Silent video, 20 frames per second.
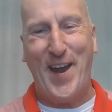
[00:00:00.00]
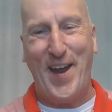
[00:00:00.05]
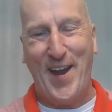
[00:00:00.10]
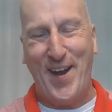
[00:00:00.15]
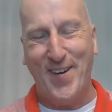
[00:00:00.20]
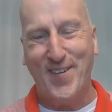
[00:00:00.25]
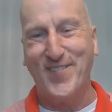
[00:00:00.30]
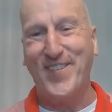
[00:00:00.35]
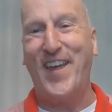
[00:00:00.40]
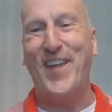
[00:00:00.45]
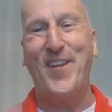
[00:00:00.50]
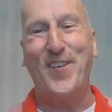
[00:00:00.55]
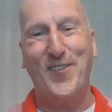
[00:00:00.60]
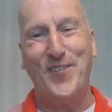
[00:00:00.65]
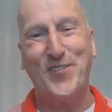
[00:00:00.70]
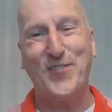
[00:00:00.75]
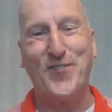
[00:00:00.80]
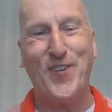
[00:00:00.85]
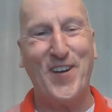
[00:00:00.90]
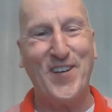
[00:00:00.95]
Here's that
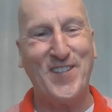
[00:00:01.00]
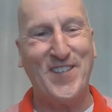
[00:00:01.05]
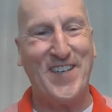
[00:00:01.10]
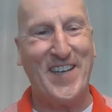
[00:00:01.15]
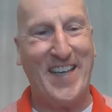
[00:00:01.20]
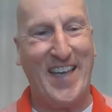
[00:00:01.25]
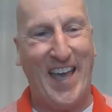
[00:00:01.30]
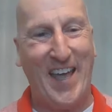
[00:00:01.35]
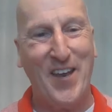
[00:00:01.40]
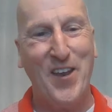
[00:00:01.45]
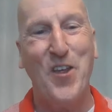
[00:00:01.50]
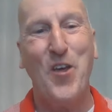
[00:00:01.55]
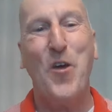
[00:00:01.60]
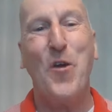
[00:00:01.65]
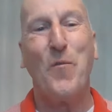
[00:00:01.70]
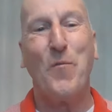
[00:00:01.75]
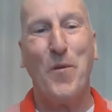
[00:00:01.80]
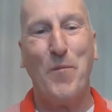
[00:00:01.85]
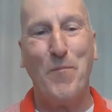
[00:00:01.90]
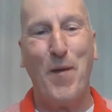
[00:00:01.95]
illustration again.
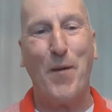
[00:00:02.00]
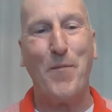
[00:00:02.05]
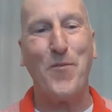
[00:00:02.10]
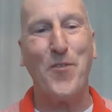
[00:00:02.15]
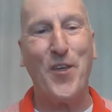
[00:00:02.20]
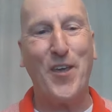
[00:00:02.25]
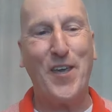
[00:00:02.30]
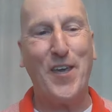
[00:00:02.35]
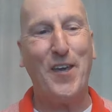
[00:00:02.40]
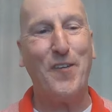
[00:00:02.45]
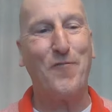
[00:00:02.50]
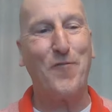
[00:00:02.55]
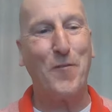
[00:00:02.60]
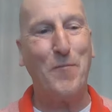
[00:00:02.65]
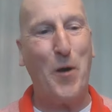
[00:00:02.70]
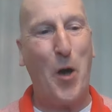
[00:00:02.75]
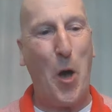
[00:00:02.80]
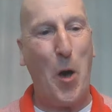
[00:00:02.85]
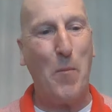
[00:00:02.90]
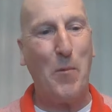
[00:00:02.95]
Remember the kid
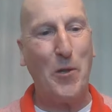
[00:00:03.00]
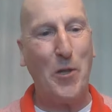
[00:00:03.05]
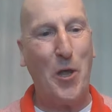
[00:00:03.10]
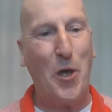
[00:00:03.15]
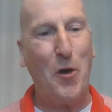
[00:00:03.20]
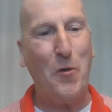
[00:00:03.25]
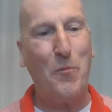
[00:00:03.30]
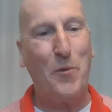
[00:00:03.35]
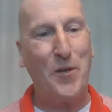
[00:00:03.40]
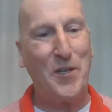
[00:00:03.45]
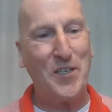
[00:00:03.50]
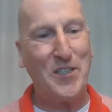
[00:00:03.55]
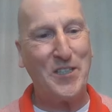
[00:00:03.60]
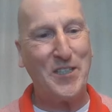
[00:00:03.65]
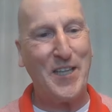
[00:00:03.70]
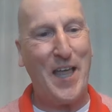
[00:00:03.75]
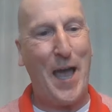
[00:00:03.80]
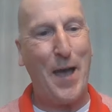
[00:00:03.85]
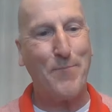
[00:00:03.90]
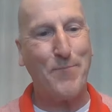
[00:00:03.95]
from Home Alone when he
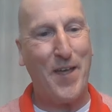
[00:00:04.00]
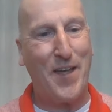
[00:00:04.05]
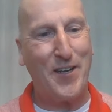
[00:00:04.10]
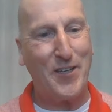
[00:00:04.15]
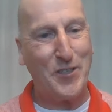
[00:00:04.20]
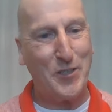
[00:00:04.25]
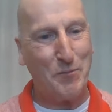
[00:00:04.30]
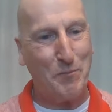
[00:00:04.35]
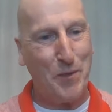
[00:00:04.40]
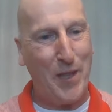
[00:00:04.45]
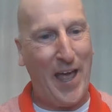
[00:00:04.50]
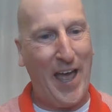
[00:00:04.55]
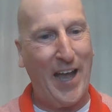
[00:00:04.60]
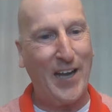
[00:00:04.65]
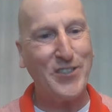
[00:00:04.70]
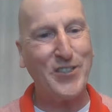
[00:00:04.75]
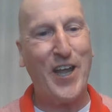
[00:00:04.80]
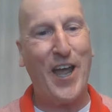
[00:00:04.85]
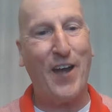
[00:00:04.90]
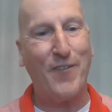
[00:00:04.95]
slapped on a
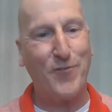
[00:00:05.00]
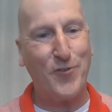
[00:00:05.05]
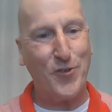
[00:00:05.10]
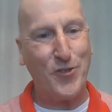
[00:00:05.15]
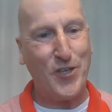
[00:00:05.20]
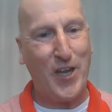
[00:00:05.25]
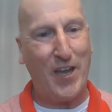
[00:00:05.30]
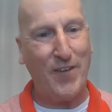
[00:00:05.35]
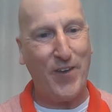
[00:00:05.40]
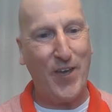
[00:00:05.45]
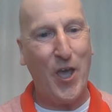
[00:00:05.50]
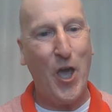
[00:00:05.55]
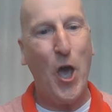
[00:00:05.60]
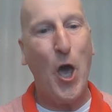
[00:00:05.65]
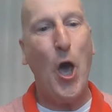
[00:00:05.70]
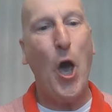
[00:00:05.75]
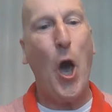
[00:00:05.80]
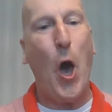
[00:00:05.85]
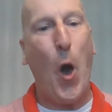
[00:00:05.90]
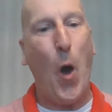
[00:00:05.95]
splash after shaving?
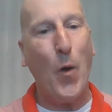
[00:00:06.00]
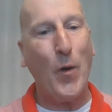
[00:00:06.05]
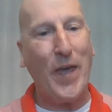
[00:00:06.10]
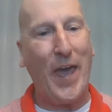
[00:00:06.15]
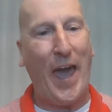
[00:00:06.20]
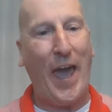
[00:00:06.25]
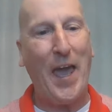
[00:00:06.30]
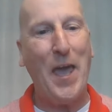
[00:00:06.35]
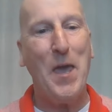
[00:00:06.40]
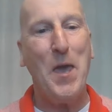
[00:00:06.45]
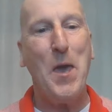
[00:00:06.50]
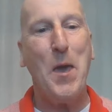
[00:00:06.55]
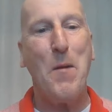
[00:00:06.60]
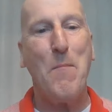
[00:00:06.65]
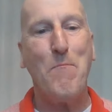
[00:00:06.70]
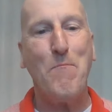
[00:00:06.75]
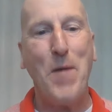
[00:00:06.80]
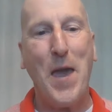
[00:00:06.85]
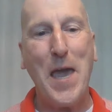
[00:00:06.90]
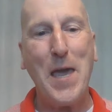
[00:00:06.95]
Okay,
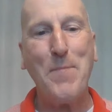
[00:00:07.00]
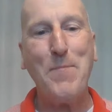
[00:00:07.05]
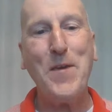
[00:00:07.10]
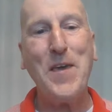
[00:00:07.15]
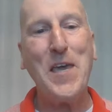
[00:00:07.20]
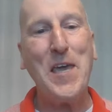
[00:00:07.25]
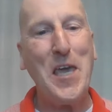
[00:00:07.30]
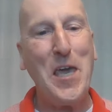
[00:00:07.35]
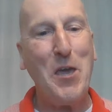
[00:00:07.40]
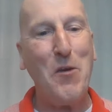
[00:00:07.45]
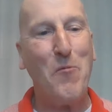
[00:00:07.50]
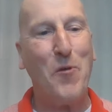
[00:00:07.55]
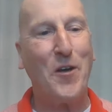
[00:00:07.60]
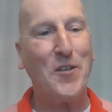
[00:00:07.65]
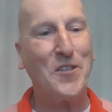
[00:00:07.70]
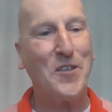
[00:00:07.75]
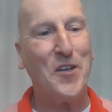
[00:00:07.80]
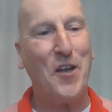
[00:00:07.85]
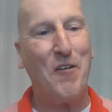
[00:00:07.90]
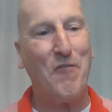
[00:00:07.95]
maybe he
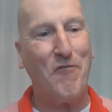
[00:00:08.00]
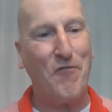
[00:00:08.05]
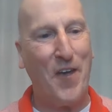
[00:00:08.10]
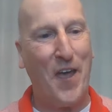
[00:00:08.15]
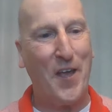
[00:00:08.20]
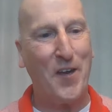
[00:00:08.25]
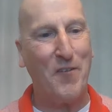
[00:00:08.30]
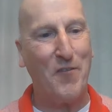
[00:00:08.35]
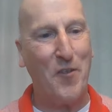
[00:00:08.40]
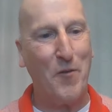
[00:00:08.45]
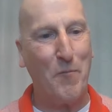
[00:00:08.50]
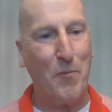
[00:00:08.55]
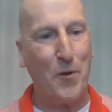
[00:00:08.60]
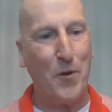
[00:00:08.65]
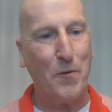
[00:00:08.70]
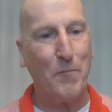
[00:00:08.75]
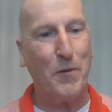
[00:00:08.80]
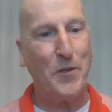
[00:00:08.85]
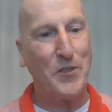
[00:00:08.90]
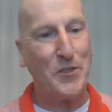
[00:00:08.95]
wasn't a fan of the
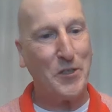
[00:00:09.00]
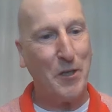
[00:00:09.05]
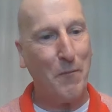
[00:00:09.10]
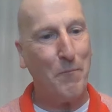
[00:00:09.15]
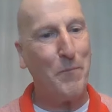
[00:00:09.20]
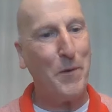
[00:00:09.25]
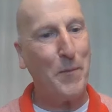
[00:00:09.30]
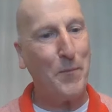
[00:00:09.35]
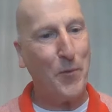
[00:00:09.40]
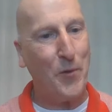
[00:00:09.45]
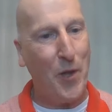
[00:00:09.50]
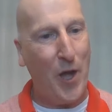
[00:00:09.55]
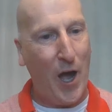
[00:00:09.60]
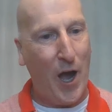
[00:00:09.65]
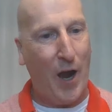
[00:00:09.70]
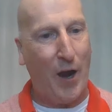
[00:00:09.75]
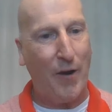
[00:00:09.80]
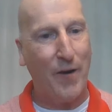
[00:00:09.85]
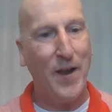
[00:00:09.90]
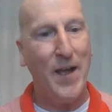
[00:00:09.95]
burn, but some people
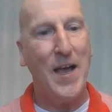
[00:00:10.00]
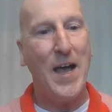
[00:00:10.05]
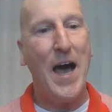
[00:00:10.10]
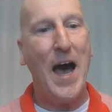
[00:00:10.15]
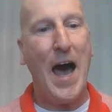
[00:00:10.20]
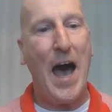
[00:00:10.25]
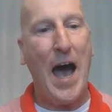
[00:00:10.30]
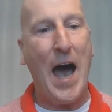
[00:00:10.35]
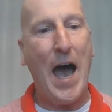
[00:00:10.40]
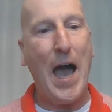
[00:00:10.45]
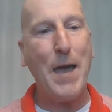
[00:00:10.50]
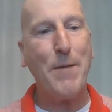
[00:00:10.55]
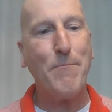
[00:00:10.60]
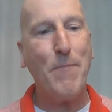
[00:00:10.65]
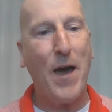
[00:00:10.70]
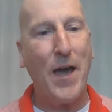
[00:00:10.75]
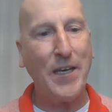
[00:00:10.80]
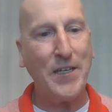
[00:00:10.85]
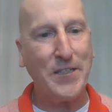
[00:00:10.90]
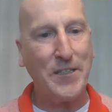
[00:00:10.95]
are. I
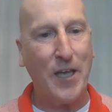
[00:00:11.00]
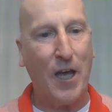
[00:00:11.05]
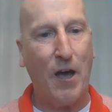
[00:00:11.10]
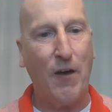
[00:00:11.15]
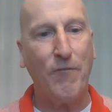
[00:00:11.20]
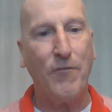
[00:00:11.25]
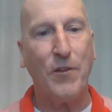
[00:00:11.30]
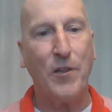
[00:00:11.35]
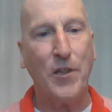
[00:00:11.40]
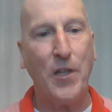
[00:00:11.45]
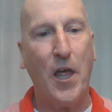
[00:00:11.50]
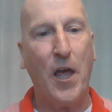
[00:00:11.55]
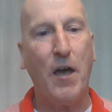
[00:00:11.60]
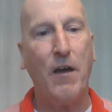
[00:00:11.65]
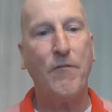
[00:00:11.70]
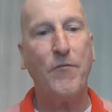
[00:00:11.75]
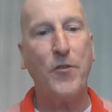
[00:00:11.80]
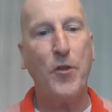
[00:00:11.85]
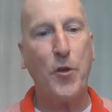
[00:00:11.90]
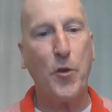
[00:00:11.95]
myself
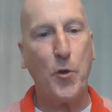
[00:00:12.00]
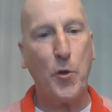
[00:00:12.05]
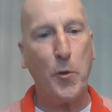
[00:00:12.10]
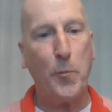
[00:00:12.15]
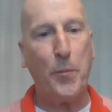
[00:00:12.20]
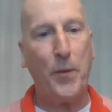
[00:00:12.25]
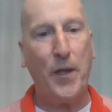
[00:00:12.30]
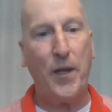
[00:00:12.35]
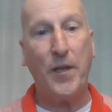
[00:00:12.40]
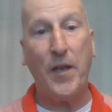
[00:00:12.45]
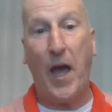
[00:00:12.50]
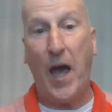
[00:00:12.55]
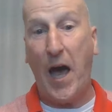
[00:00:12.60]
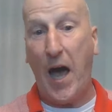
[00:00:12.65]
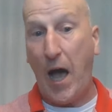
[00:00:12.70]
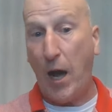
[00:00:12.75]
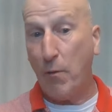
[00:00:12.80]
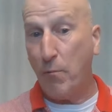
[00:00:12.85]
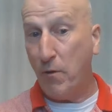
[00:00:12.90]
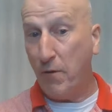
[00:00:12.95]
love the European
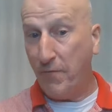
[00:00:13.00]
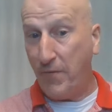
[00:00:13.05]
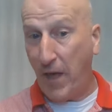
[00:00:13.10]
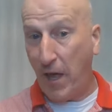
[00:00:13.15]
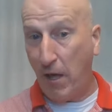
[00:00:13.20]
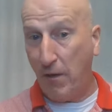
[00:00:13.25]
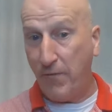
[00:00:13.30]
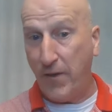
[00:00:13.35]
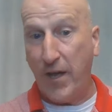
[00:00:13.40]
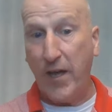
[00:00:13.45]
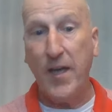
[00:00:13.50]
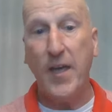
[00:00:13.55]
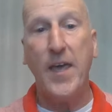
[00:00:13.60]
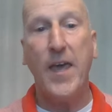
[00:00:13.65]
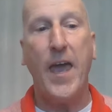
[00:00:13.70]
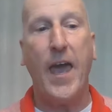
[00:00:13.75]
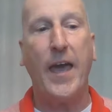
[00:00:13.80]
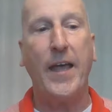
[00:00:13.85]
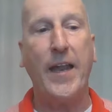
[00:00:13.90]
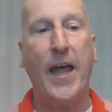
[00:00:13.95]
Aqua Velva,
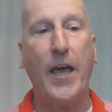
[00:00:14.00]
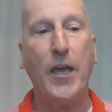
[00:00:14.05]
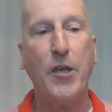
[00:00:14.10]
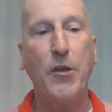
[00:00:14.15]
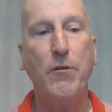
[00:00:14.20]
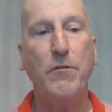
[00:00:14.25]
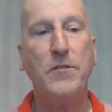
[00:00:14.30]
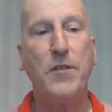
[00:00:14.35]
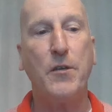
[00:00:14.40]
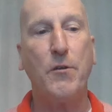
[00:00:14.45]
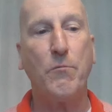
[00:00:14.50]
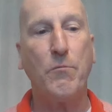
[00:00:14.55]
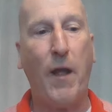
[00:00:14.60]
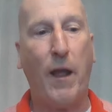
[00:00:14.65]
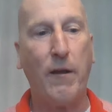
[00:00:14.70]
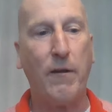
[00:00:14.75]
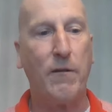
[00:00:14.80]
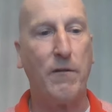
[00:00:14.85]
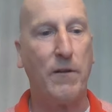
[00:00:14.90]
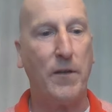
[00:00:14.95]
and I use it
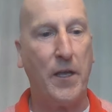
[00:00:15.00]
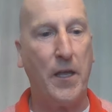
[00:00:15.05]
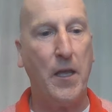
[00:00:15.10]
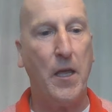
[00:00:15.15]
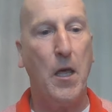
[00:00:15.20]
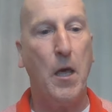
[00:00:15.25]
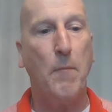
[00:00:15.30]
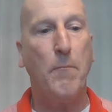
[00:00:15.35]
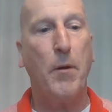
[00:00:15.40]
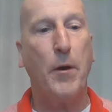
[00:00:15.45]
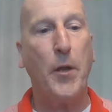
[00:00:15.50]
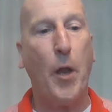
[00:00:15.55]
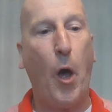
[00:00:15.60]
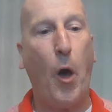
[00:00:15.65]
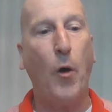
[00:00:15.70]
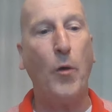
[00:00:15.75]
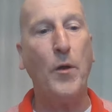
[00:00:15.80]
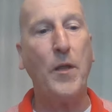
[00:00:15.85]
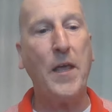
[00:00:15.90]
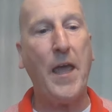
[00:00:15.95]
regularly, but
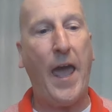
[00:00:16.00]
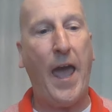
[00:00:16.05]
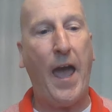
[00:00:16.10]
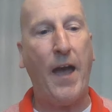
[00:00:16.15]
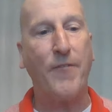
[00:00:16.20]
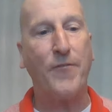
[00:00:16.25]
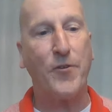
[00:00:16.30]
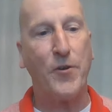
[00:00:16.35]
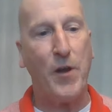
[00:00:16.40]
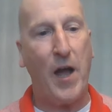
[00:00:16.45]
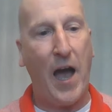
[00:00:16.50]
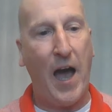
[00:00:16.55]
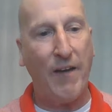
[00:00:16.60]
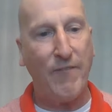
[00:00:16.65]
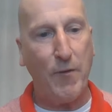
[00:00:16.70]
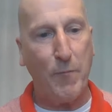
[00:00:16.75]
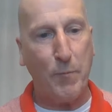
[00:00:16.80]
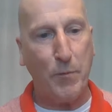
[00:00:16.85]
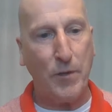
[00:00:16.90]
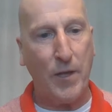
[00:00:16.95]
only after
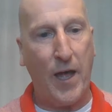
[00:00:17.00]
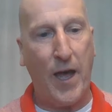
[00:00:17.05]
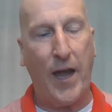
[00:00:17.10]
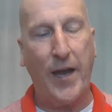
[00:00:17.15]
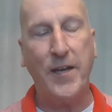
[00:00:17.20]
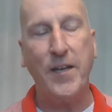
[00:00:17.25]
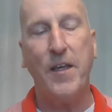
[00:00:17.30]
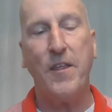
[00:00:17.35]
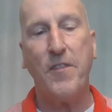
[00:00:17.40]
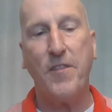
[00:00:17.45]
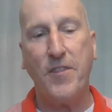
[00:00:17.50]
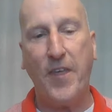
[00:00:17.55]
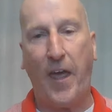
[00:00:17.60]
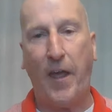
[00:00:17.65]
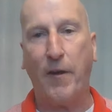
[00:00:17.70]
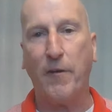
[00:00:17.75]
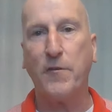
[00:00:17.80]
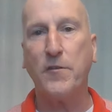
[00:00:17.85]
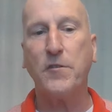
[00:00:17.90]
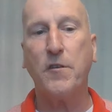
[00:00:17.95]
I've applied
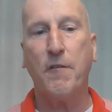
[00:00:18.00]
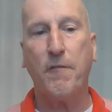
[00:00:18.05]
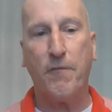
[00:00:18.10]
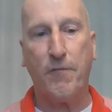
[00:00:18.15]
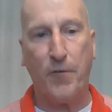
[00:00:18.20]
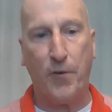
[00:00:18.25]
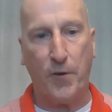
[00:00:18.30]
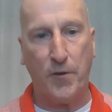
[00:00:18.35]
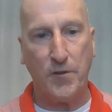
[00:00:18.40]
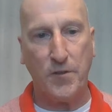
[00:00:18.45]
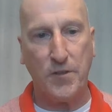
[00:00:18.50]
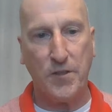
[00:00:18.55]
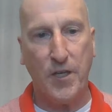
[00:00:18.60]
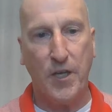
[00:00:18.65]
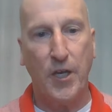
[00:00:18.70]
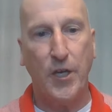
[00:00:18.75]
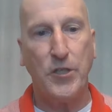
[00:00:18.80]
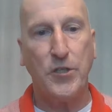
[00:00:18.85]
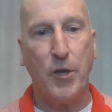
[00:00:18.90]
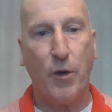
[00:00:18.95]
Thayer's first.
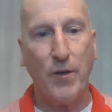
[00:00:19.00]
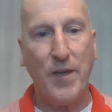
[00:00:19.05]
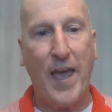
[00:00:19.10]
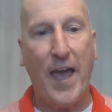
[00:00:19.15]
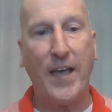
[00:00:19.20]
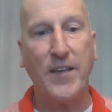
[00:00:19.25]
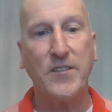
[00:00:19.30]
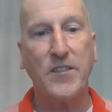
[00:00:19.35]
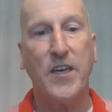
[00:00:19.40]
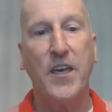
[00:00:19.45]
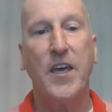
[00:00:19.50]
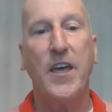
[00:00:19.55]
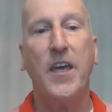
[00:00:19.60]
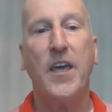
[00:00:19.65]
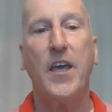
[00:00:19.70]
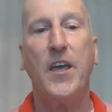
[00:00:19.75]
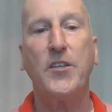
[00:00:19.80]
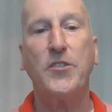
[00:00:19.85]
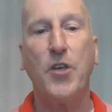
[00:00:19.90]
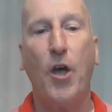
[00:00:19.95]
So yes,
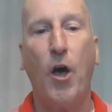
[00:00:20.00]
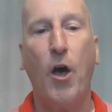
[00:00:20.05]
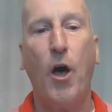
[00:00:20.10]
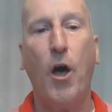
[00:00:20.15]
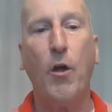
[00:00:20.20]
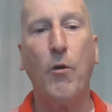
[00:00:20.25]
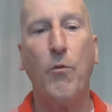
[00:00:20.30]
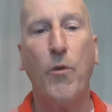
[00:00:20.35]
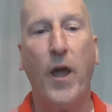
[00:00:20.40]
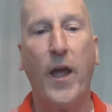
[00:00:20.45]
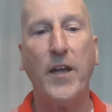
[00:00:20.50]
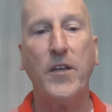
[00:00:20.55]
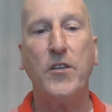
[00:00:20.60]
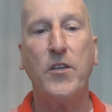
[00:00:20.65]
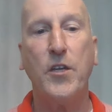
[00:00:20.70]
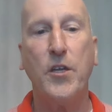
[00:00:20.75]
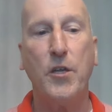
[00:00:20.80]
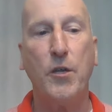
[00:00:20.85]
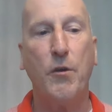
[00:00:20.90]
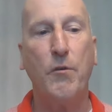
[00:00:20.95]
it's all right
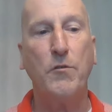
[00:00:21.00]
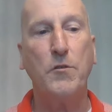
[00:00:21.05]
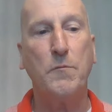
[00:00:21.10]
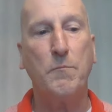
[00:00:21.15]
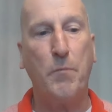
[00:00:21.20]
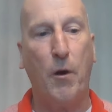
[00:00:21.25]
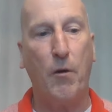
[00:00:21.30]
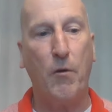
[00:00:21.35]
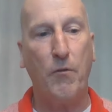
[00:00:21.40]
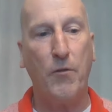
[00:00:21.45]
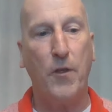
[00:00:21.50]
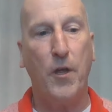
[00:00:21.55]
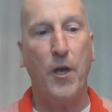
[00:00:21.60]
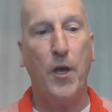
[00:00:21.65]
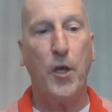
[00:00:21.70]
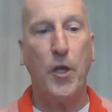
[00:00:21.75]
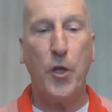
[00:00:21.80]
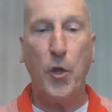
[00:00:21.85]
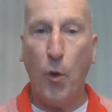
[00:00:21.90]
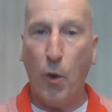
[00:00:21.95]
to use both.
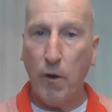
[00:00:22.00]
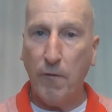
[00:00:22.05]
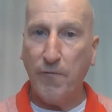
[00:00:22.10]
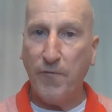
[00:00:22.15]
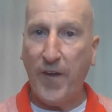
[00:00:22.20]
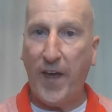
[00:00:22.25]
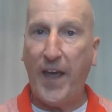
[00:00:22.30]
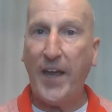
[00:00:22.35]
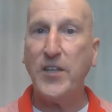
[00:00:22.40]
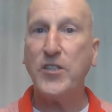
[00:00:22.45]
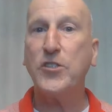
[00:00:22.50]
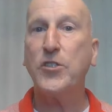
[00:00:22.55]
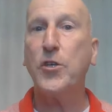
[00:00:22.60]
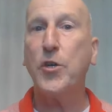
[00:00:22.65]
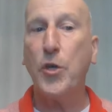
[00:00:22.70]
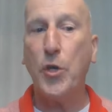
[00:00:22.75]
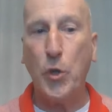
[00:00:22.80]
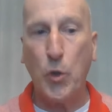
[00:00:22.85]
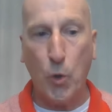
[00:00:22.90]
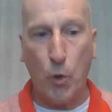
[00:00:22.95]
Your face,
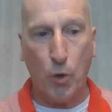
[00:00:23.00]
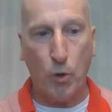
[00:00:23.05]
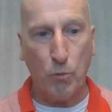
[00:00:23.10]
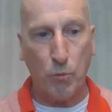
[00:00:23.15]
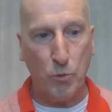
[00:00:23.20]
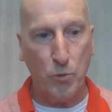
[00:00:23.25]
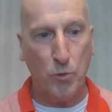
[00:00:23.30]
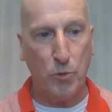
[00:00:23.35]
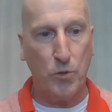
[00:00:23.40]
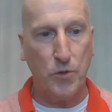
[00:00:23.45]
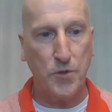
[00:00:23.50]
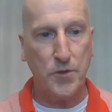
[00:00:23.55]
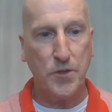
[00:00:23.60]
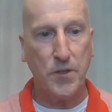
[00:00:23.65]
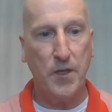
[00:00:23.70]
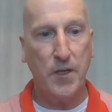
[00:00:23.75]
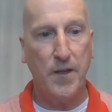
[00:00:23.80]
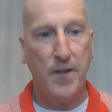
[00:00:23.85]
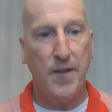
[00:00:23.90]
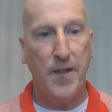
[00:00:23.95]
your rules.